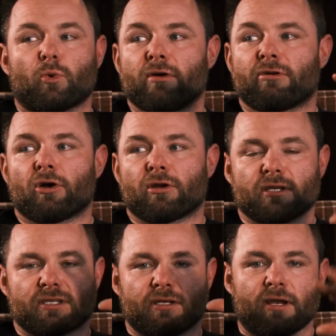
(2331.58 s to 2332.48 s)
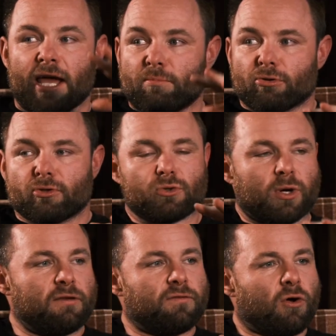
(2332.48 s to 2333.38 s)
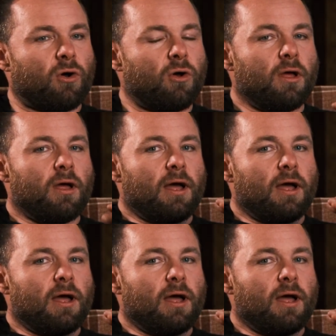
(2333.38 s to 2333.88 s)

So we're recording this in April 24,